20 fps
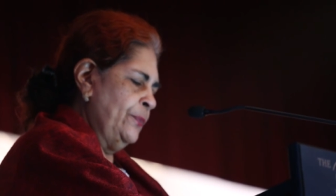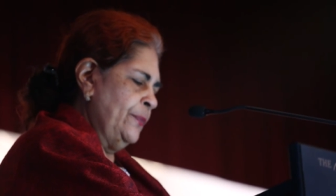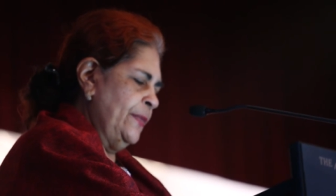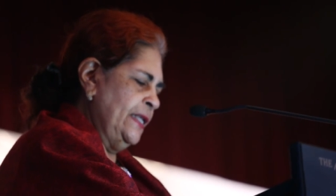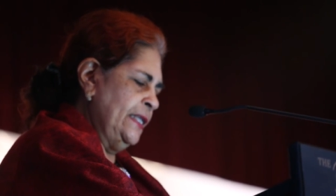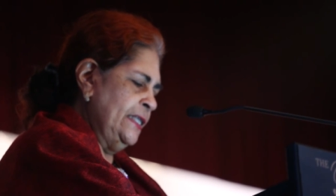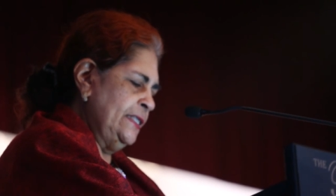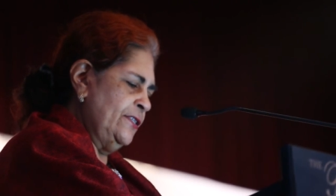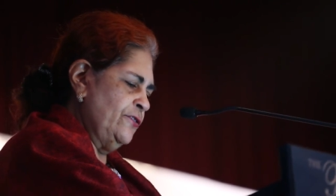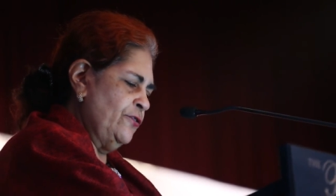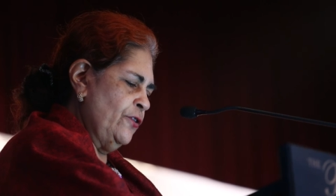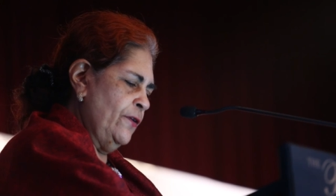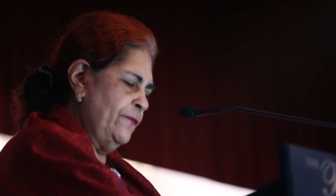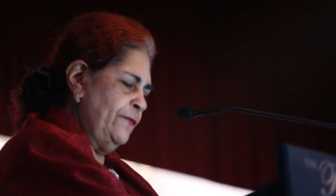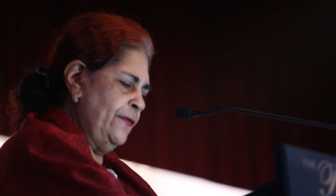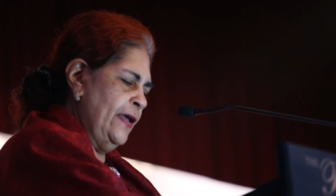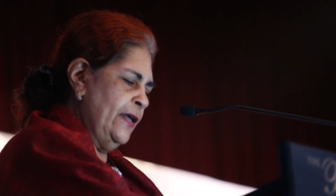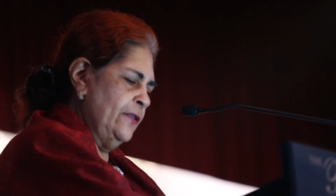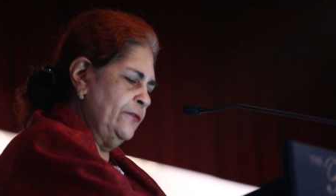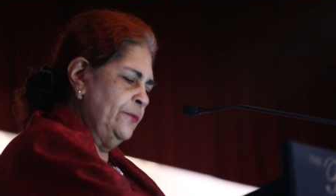Ministry
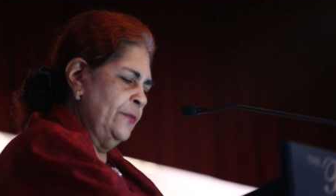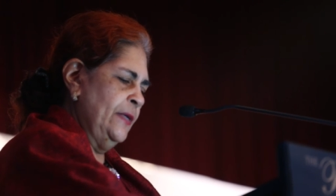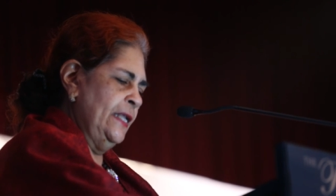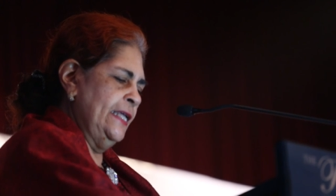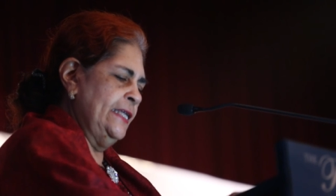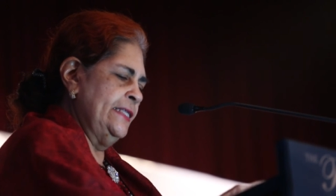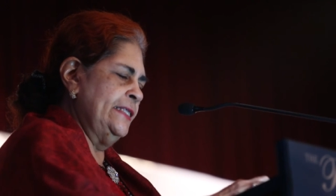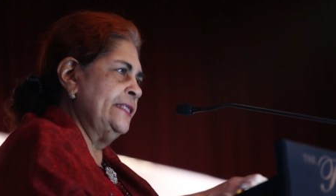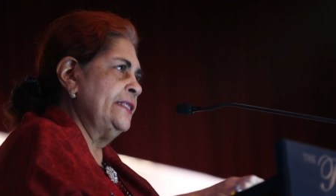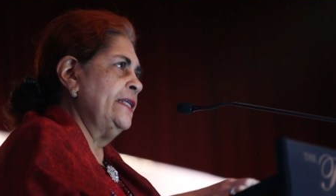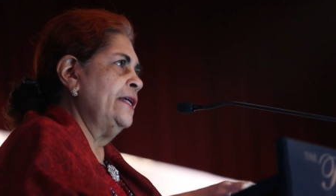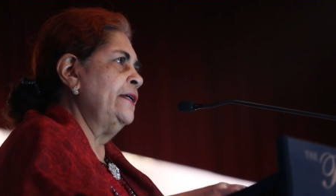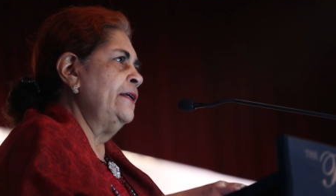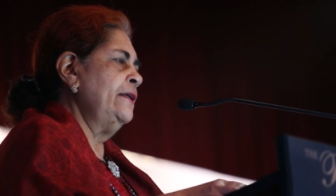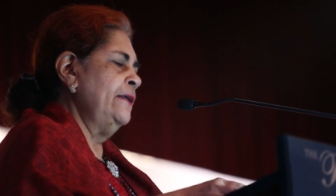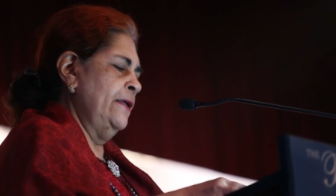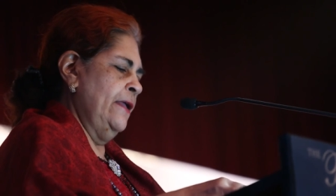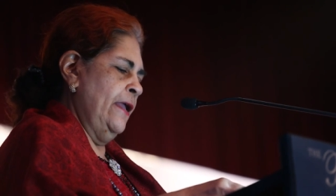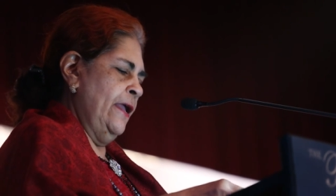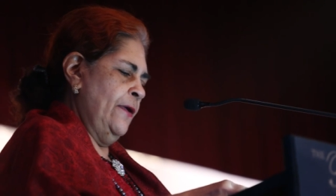of Health
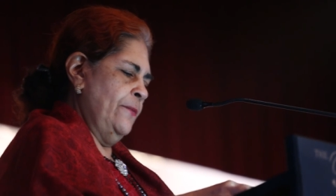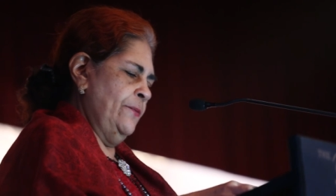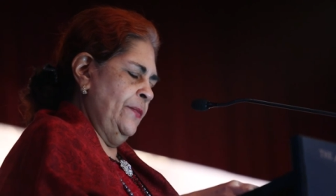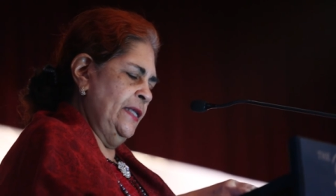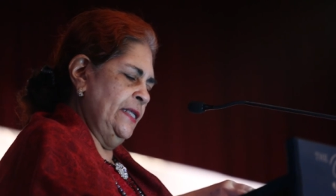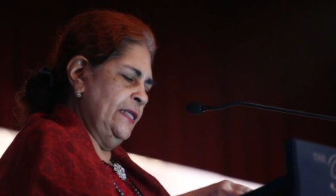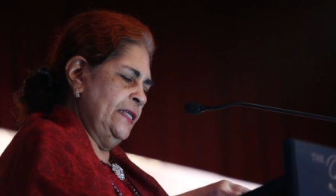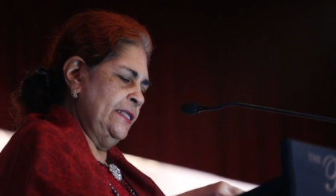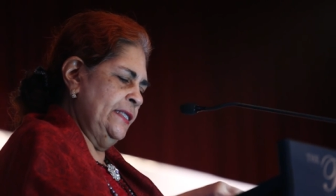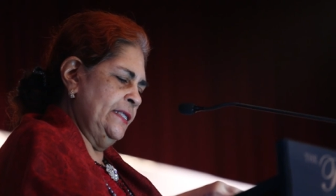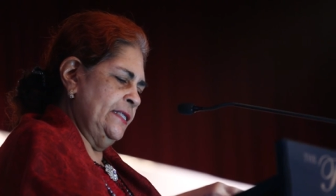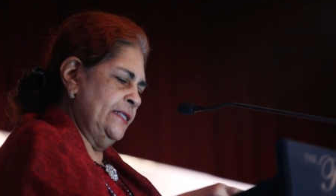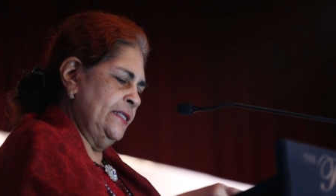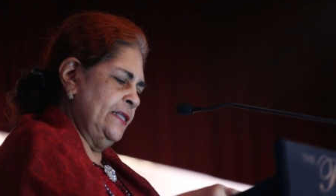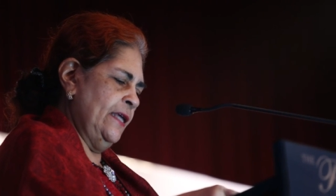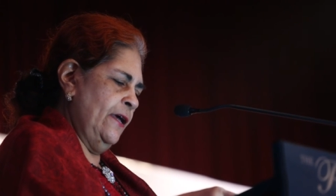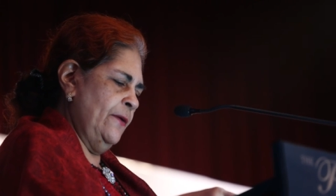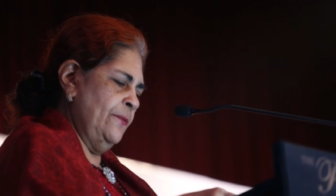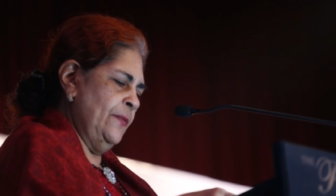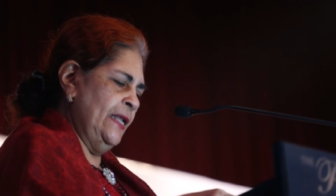Malaysia, Minis uh,